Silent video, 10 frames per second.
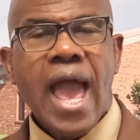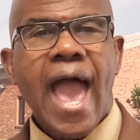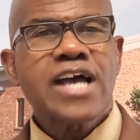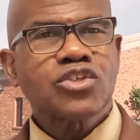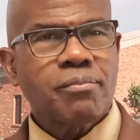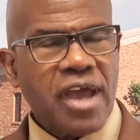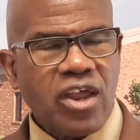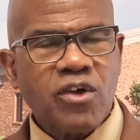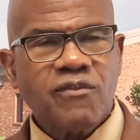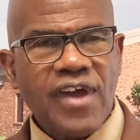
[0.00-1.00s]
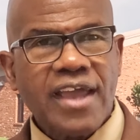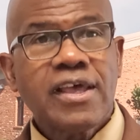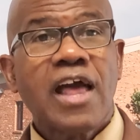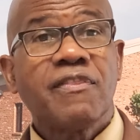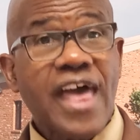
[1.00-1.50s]
As a matter of fact,
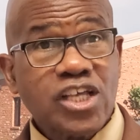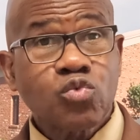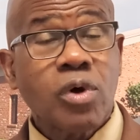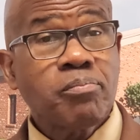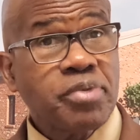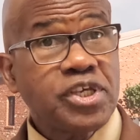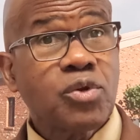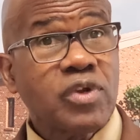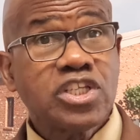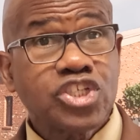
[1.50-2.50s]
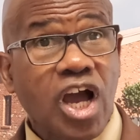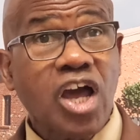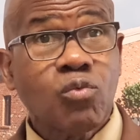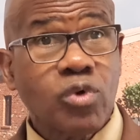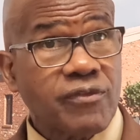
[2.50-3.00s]
that's what Peter and
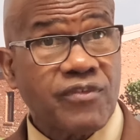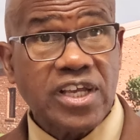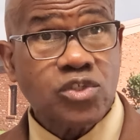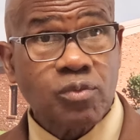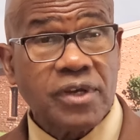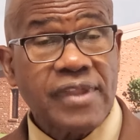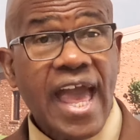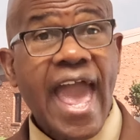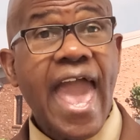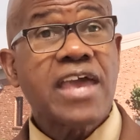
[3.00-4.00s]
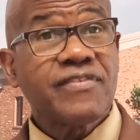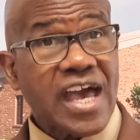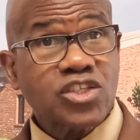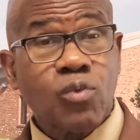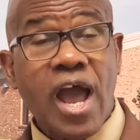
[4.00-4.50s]
John were faced with. And
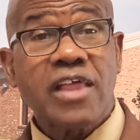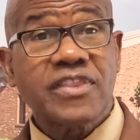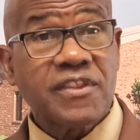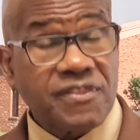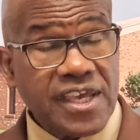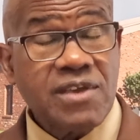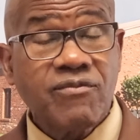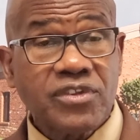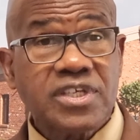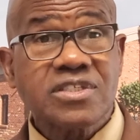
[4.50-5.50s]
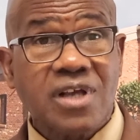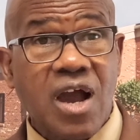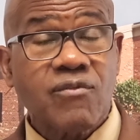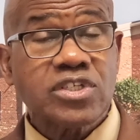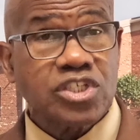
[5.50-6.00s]
that's why the theme for this
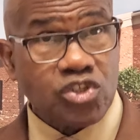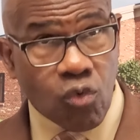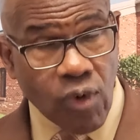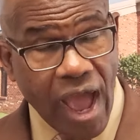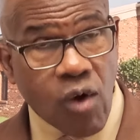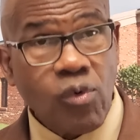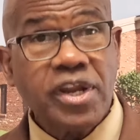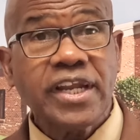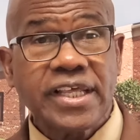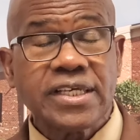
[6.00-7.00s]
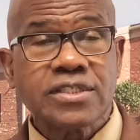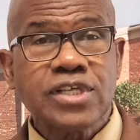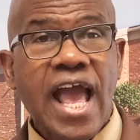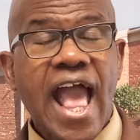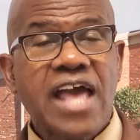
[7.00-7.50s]
conference is around what it is.
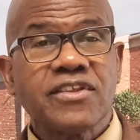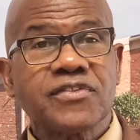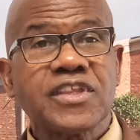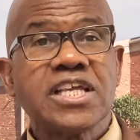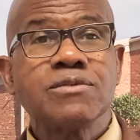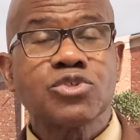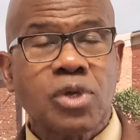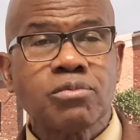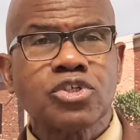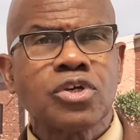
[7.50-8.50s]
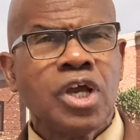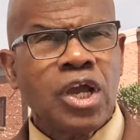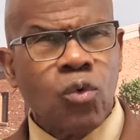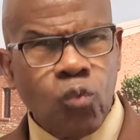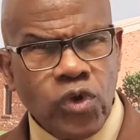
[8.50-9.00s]
And the theme scripture
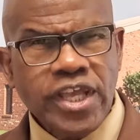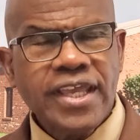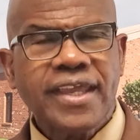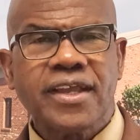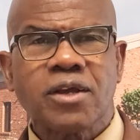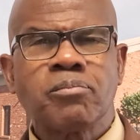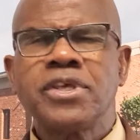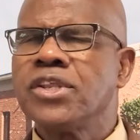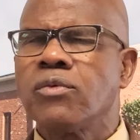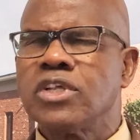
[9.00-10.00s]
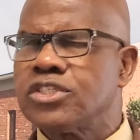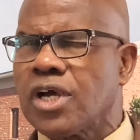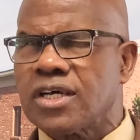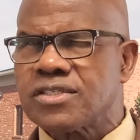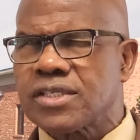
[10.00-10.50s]
we hear Peter and
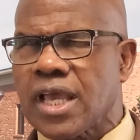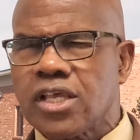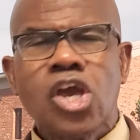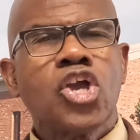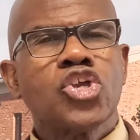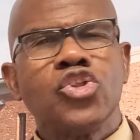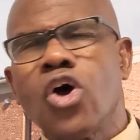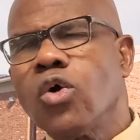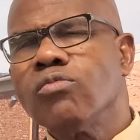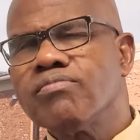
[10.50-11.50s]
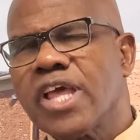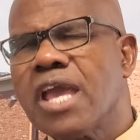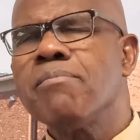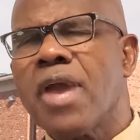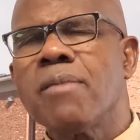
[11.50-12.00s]
John saying, you know,
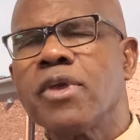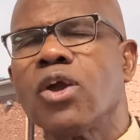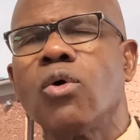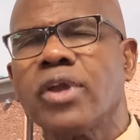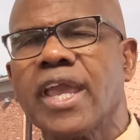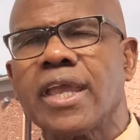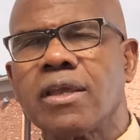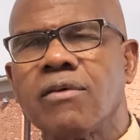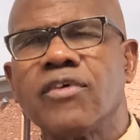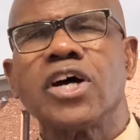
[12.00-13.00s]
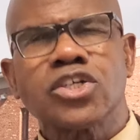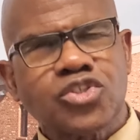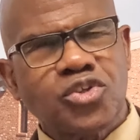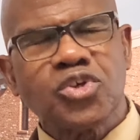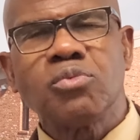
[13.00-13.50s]
it may be okay for us
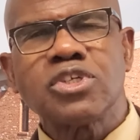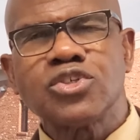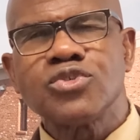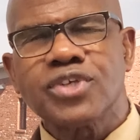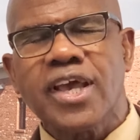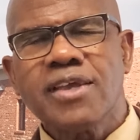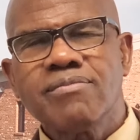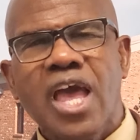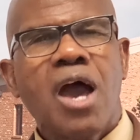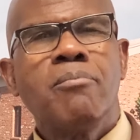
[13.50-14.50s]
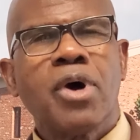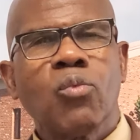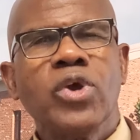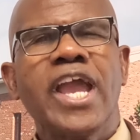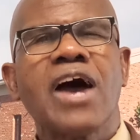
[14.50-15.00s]
to do what you say, but
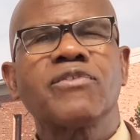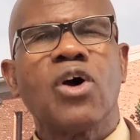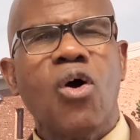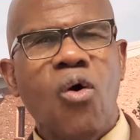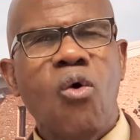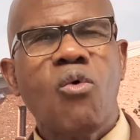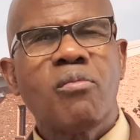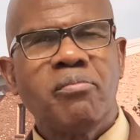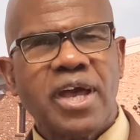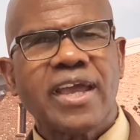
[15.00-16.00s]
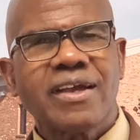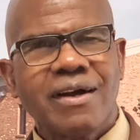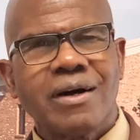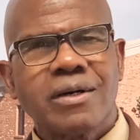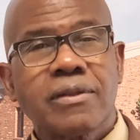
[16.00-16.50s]
we have to obey
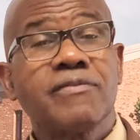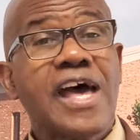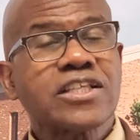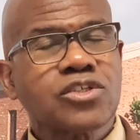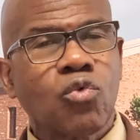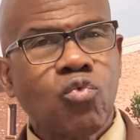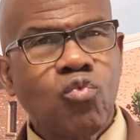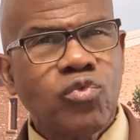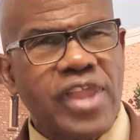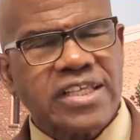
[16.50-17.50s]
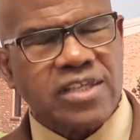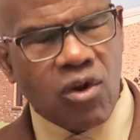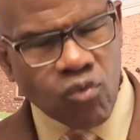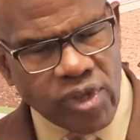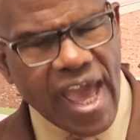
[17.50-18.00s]
God. That's a
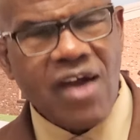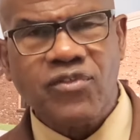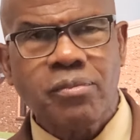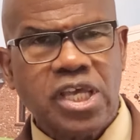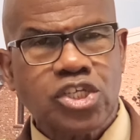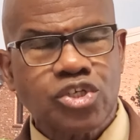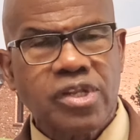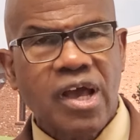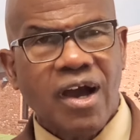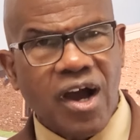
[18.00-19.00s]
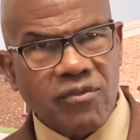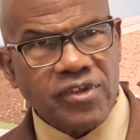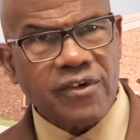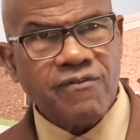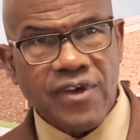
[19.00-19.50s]
reaffirmation of
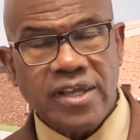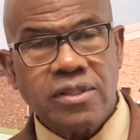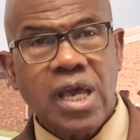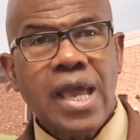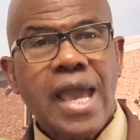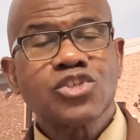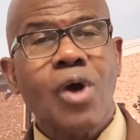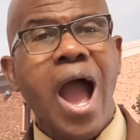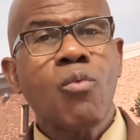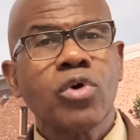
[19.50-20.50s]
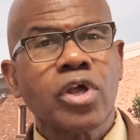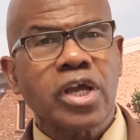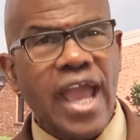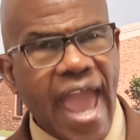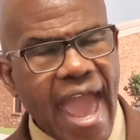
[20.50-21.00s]
their faith. And so I want to
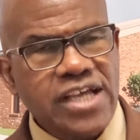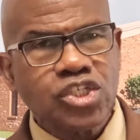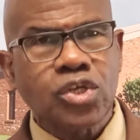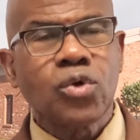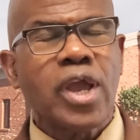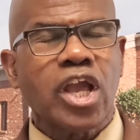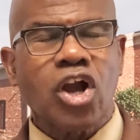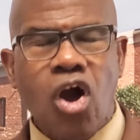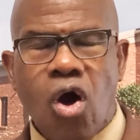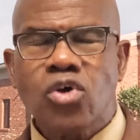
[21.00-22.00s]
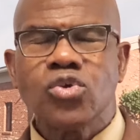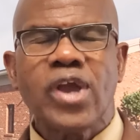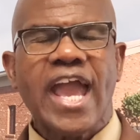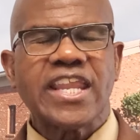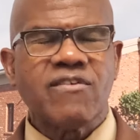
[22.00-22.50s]
ask you and call you
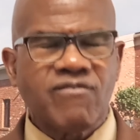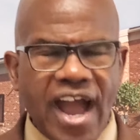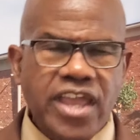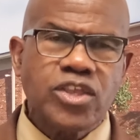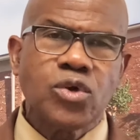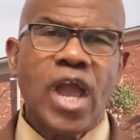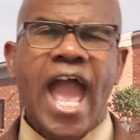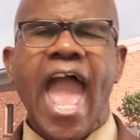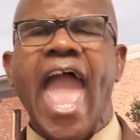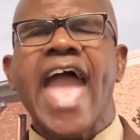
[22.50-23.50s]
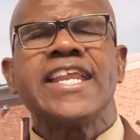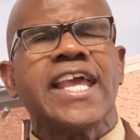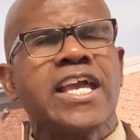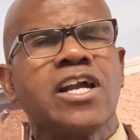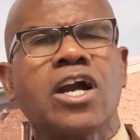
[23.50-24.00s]
and invite you and
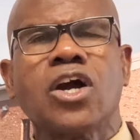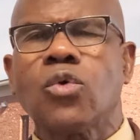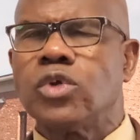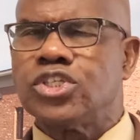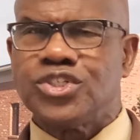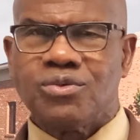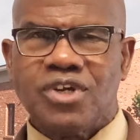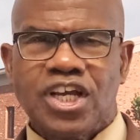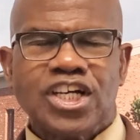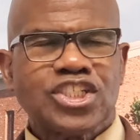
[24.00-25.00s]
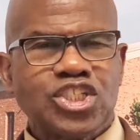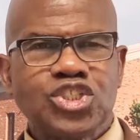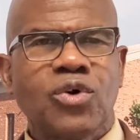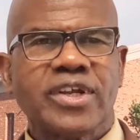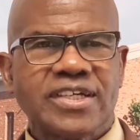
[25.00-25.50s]
encourage you to
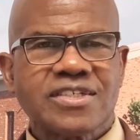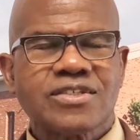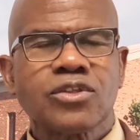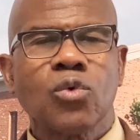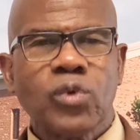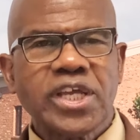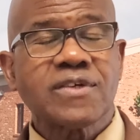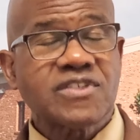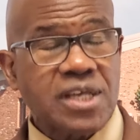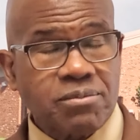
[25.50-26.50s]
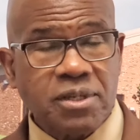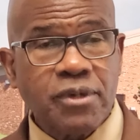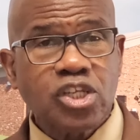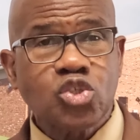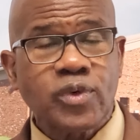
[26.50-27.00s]
join us the week of September
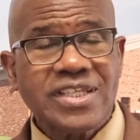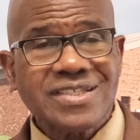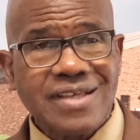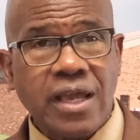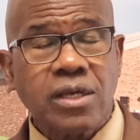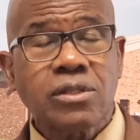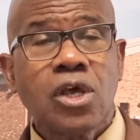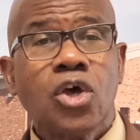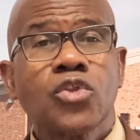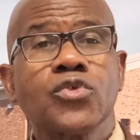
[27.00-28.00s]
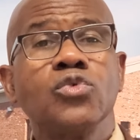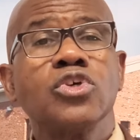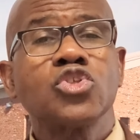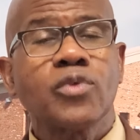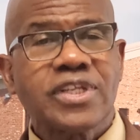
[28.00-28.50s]
the 22nd through the
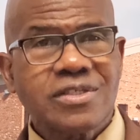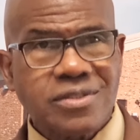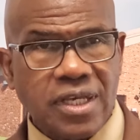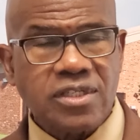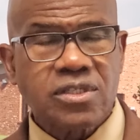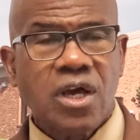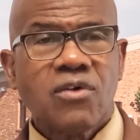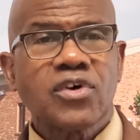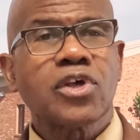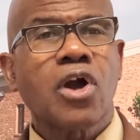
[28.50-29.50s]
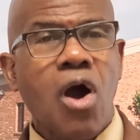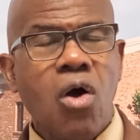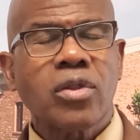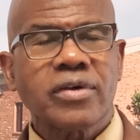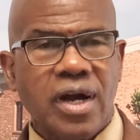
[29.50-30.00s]
26th for the
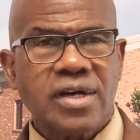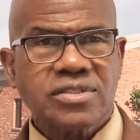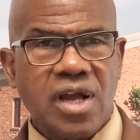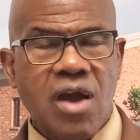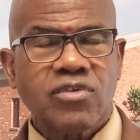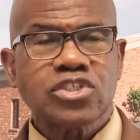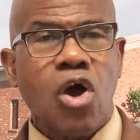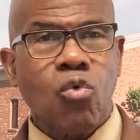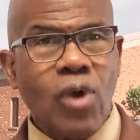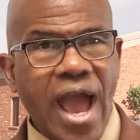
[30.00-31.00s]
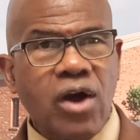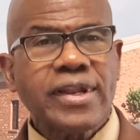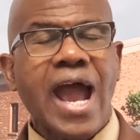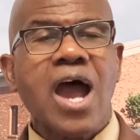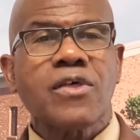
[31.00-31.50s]
Call of God's Conference around
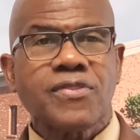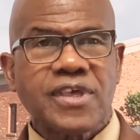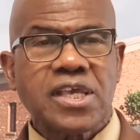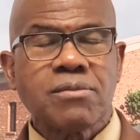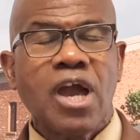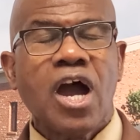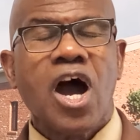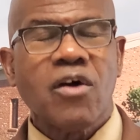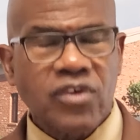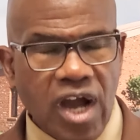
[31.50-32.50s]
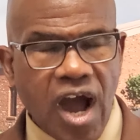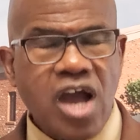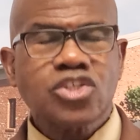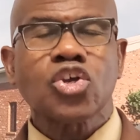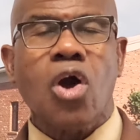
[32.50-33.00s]
our theme of
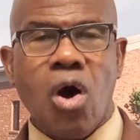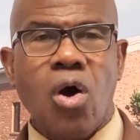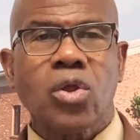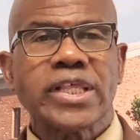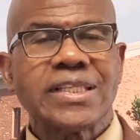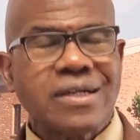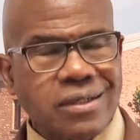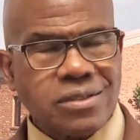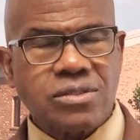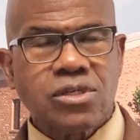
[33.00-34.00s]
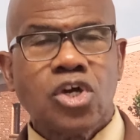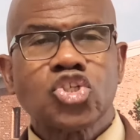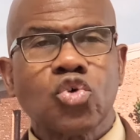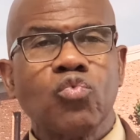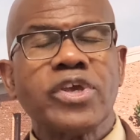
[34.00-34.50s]
God's calling us
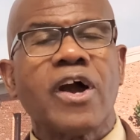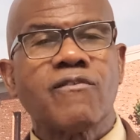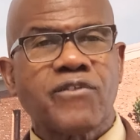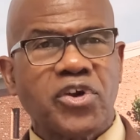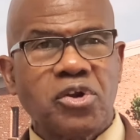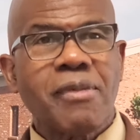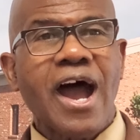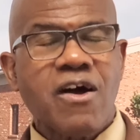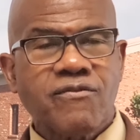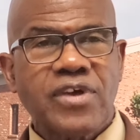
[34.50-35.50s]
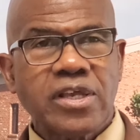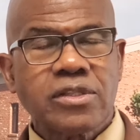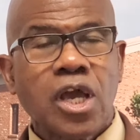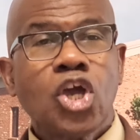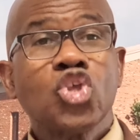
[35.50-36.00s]
to reaffirm our faith.
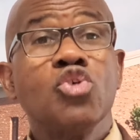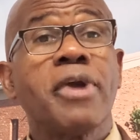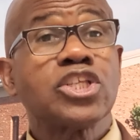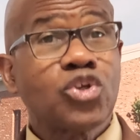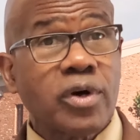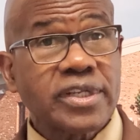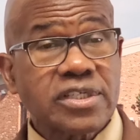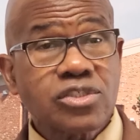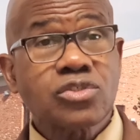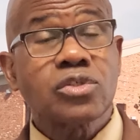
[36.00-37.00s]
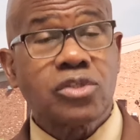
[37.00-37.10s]
You may join us.